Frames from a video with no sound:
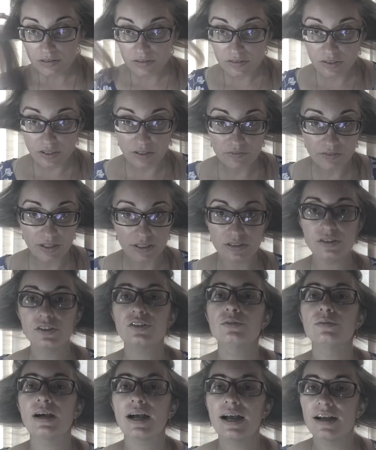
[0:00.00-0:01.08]
So I've got
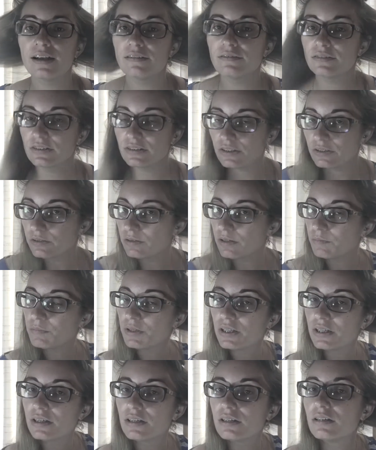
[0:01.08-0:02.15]
2 halves, so I'm
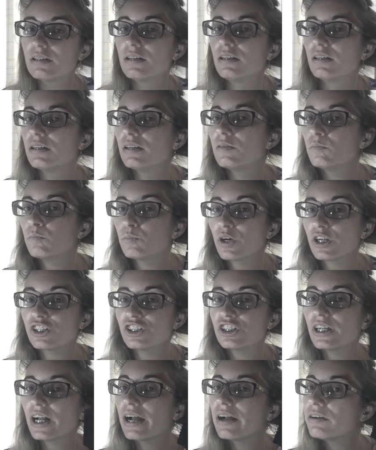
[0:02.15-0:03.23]
going to
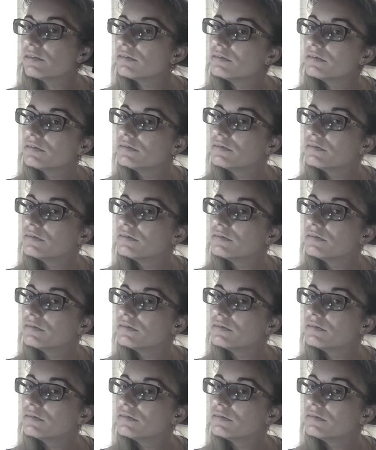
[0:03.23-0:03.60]
brush it out.